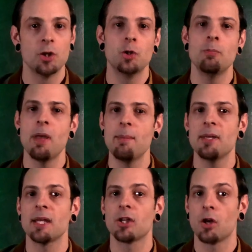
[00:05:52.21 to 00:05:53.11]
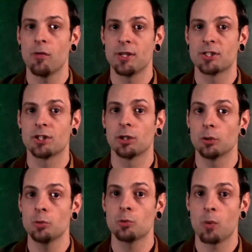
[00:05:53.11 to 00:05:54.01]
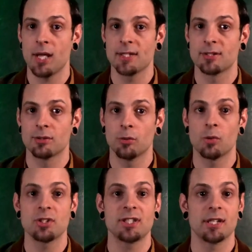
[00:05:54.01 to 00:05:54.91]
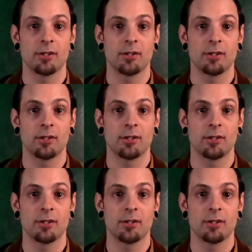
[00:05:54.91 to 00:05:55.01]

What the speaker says: you may be encouraged to lose weight or see a